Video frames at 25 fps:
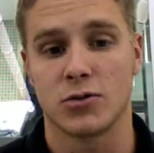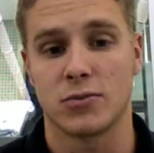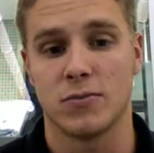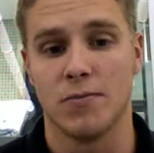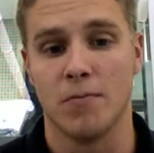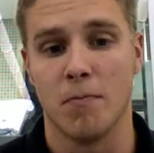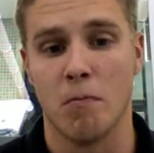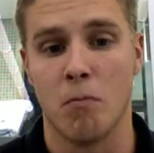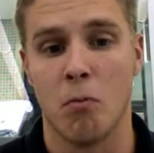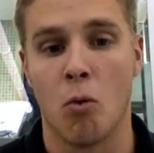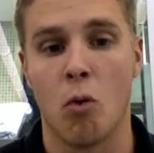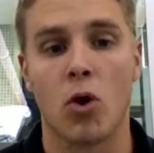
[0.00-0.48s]

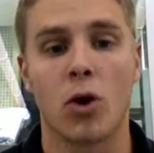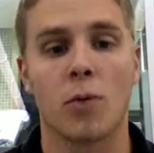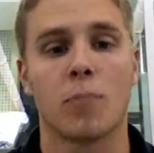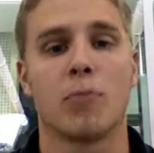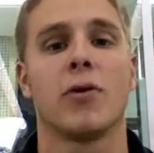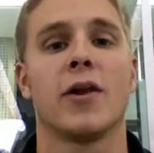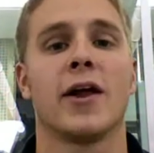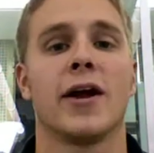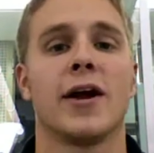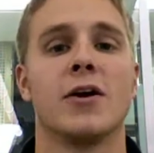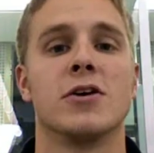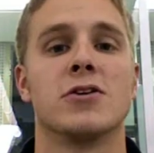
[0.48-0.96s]
more
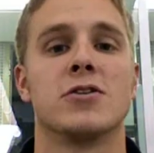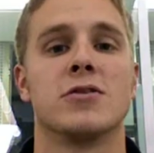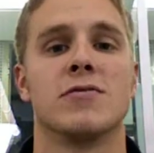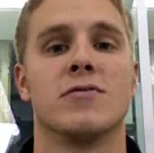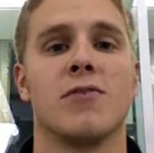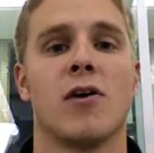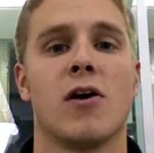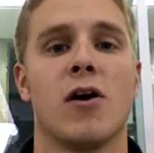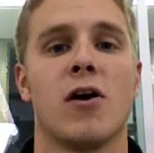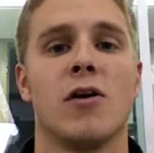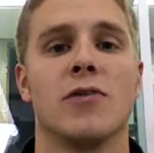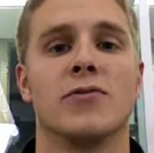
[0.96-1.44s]
players
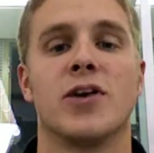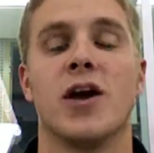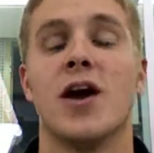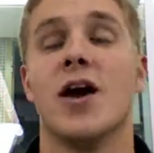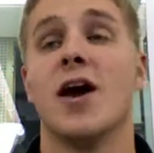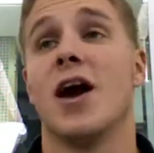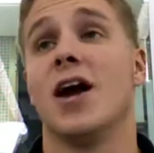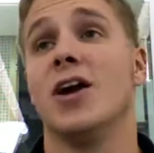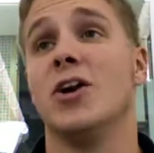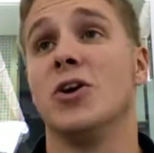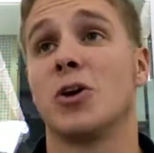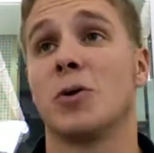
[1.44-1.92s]
involved,
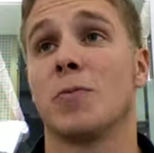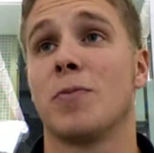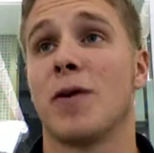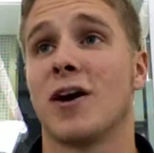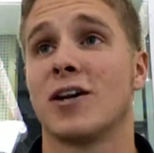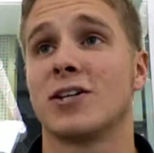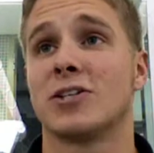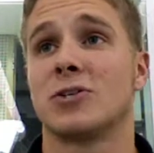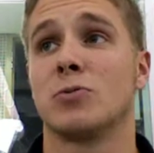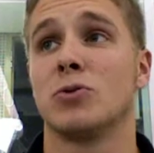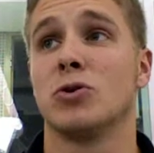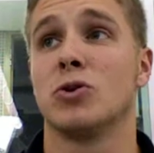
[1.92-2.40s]
and you could
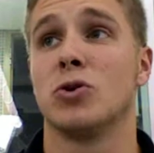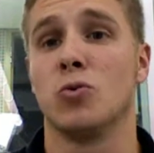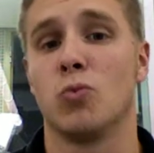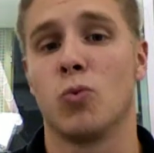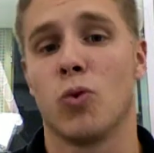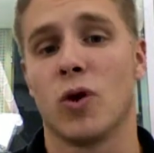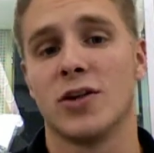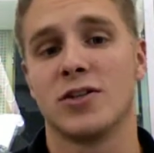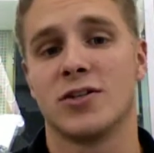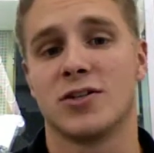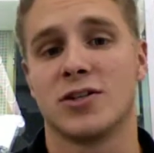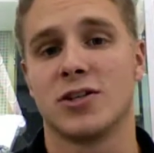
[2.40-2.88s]
possibly do
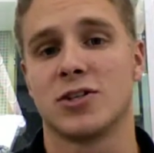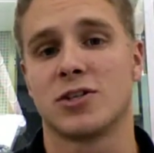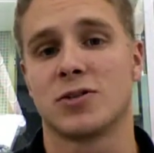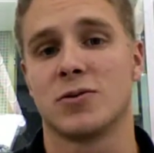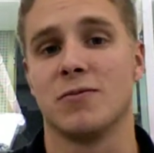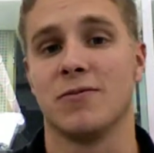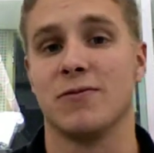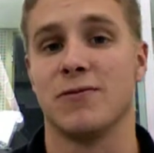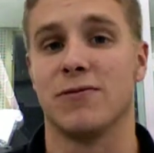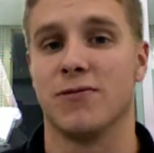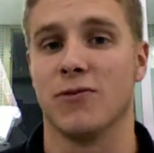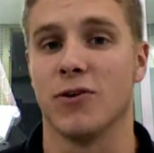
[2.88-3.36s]
one
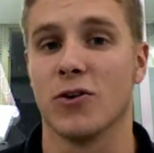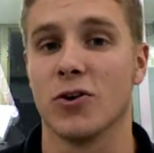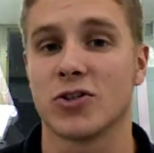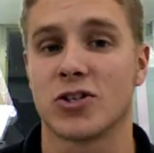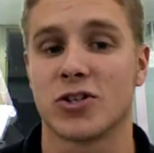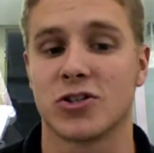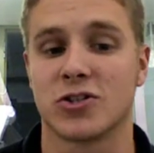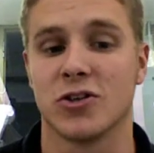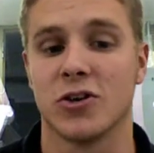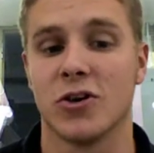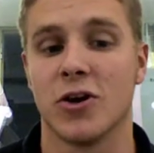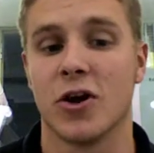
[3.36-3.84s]
system
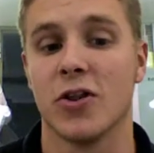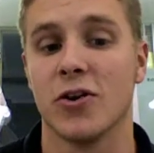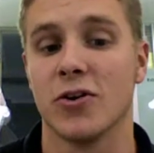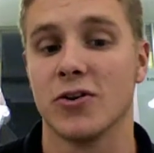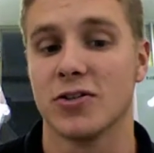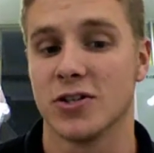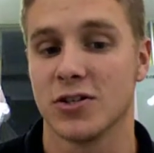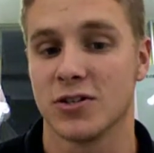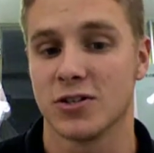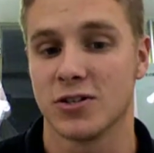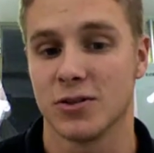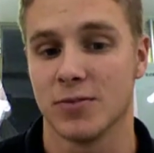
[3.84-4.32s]
versus another
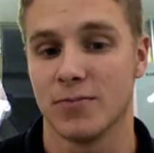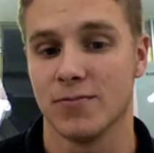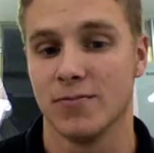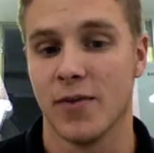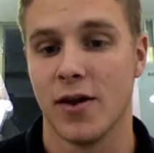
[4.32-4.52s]
system.